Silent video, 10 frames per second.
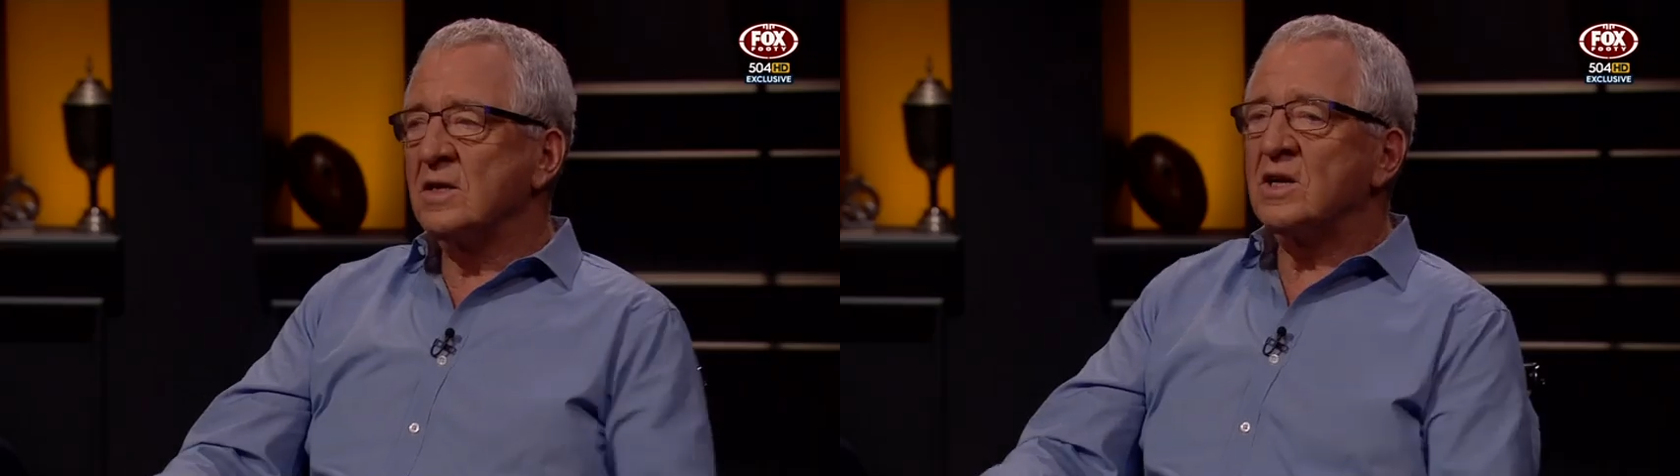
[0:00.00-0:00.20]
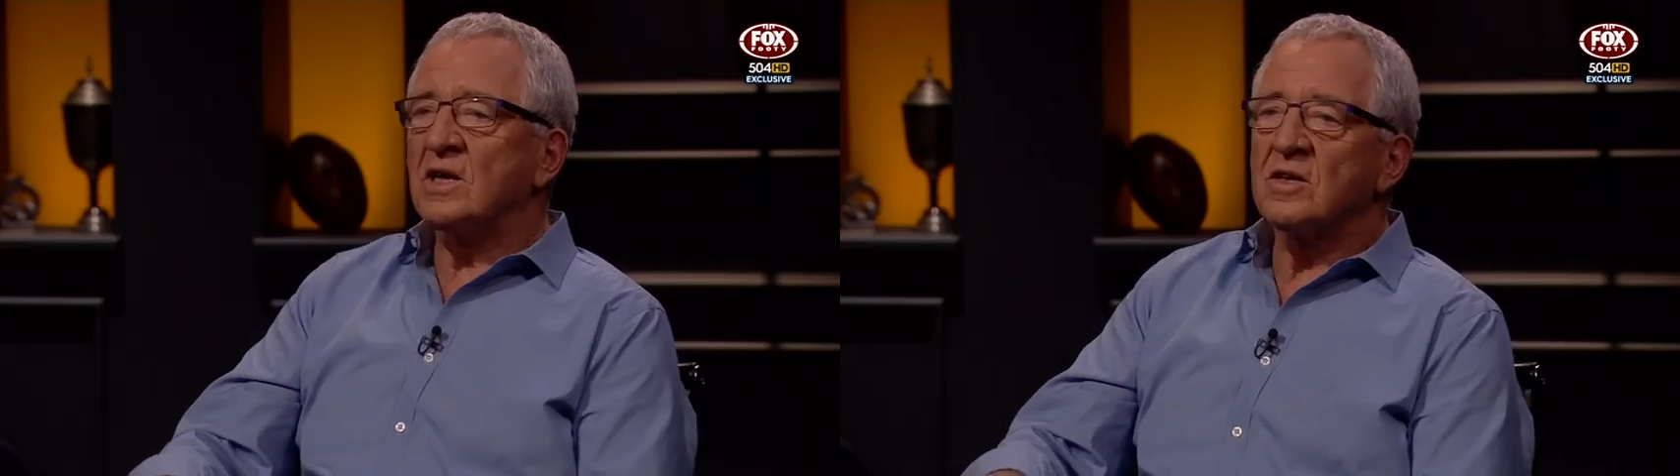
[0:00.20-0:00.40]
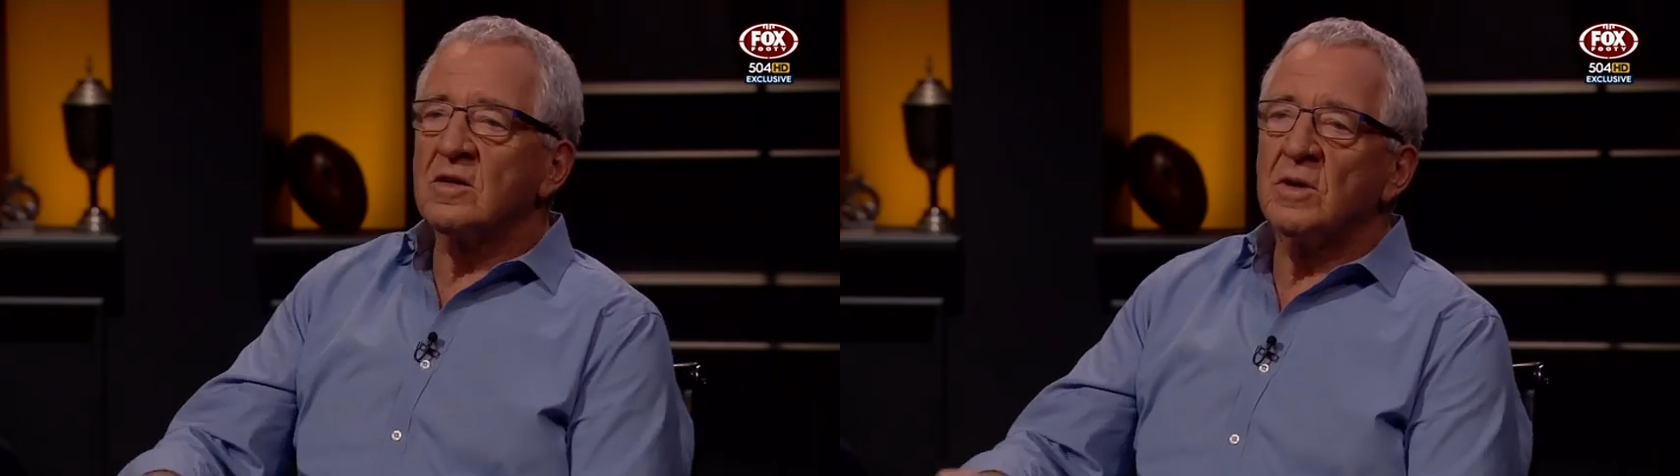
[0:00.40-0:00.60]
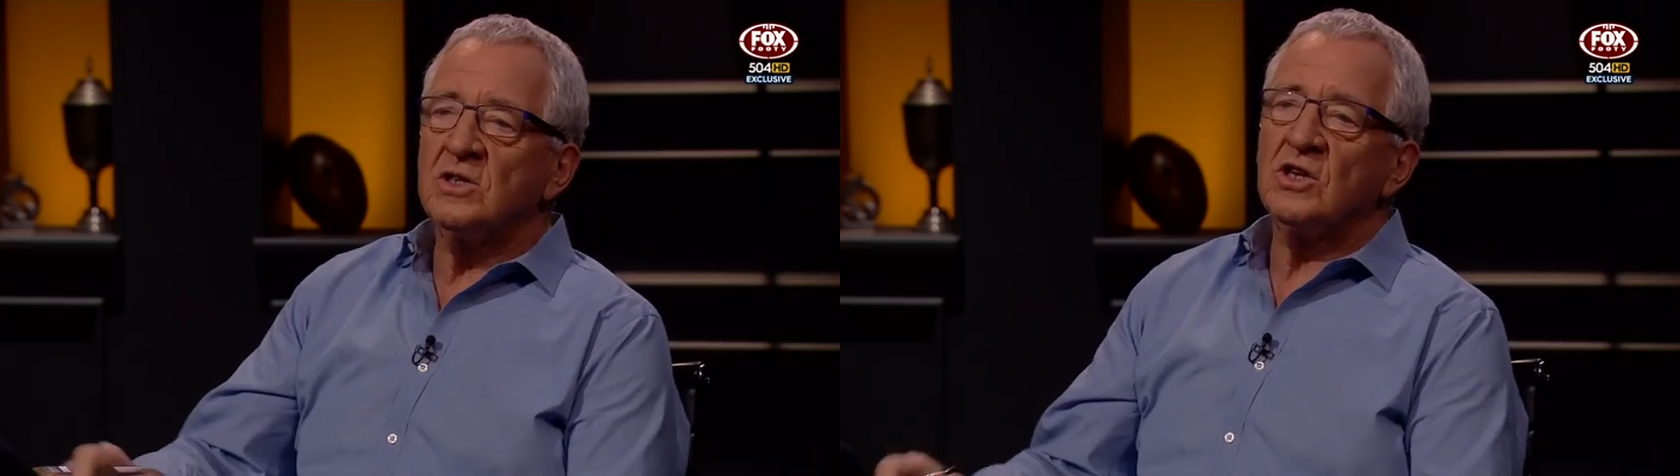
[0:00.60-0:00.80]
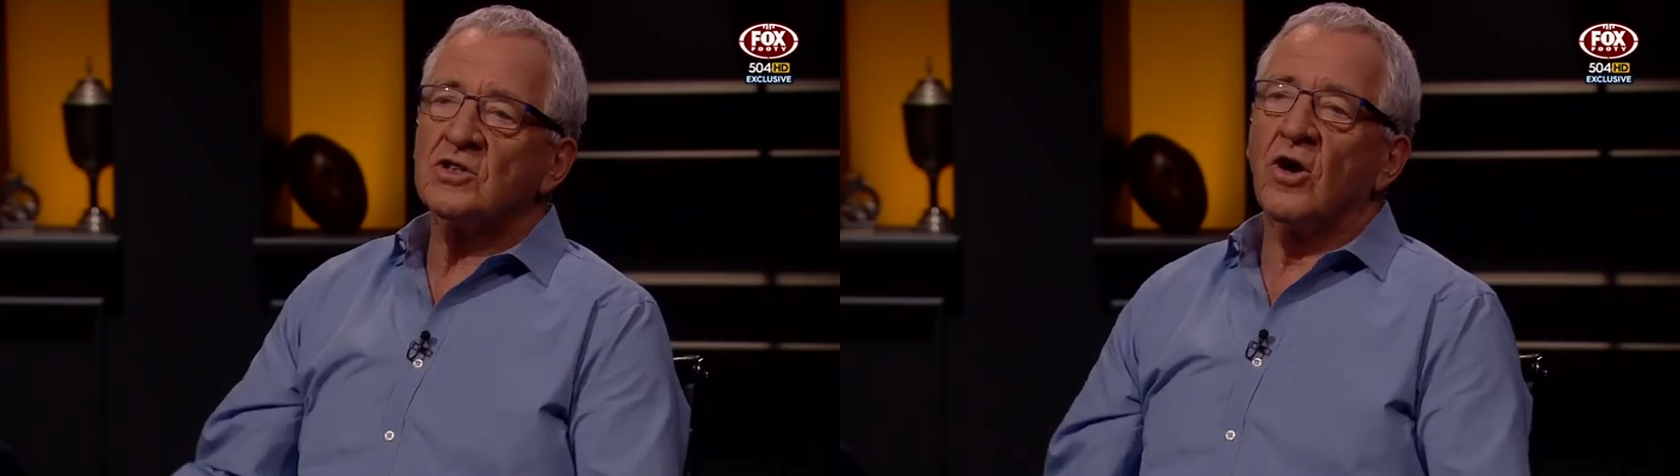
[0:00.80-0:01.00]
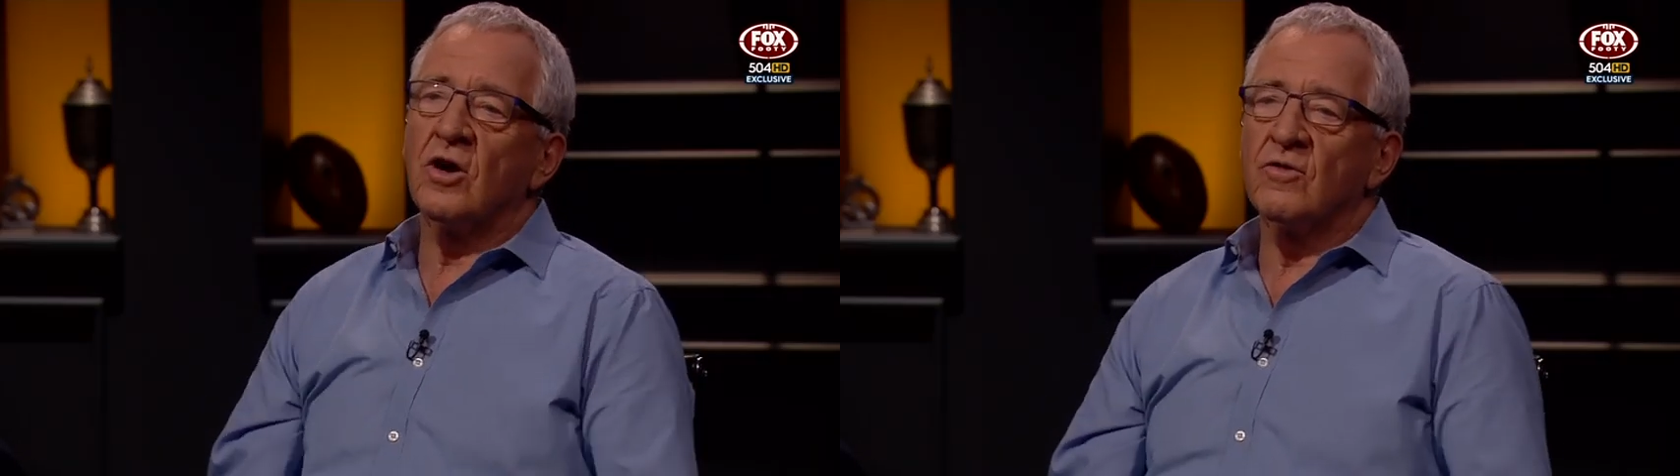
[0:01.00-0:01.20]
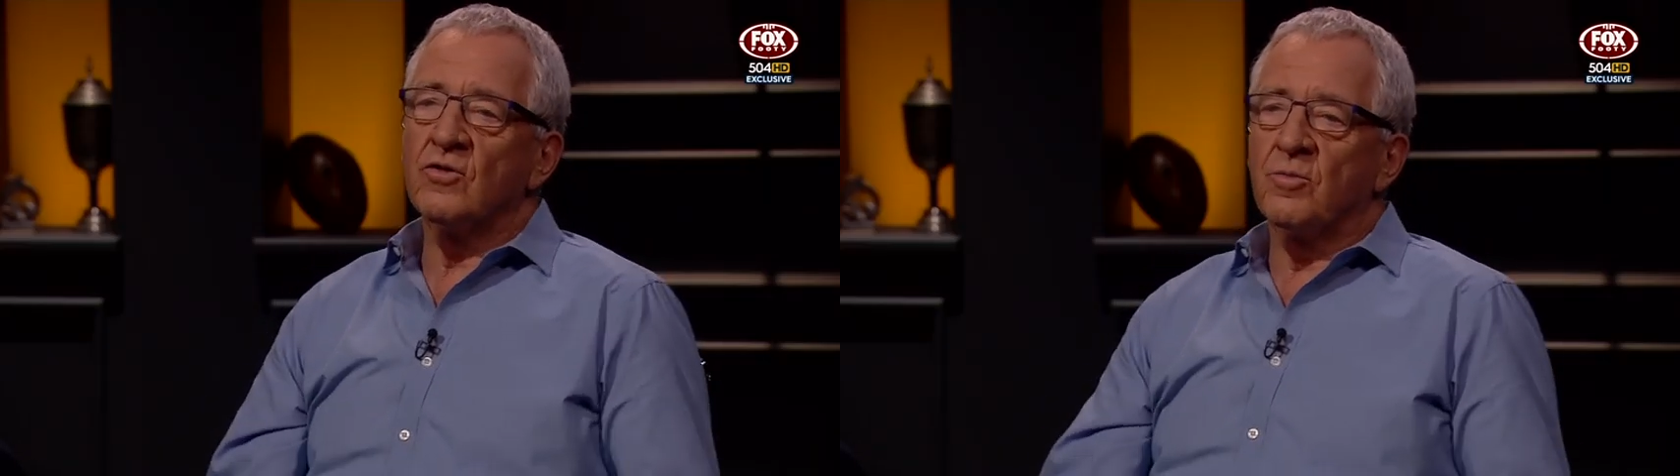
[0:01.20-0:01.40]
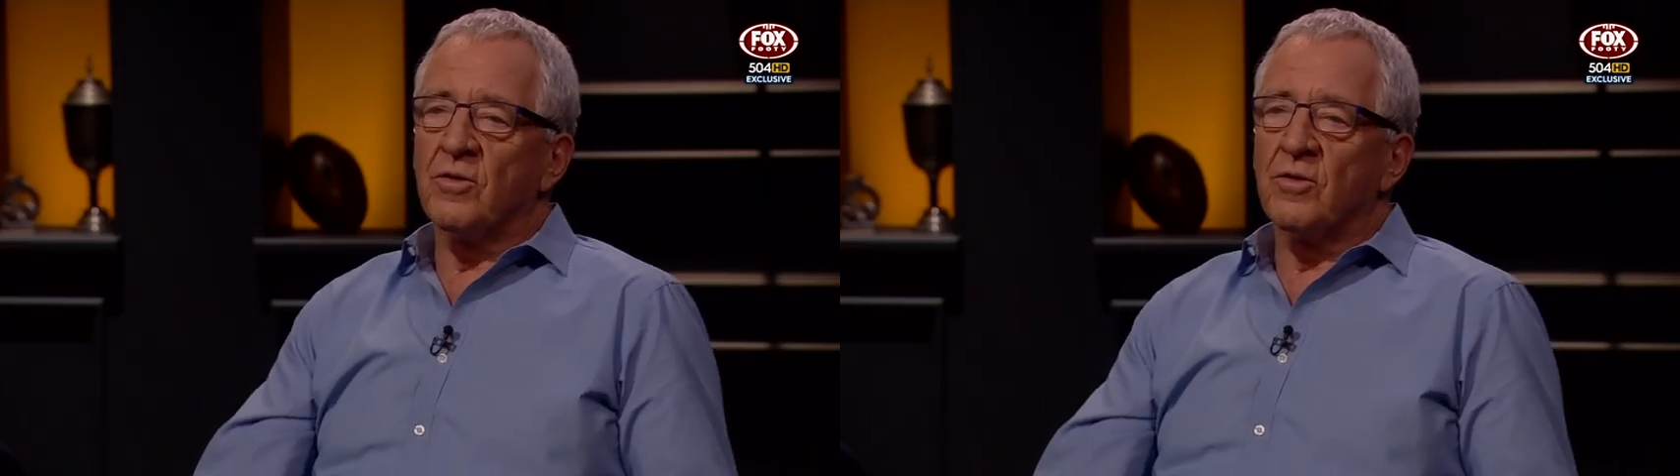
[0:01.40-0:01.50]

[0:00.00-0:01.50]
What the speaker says: Let's get to the messy side of your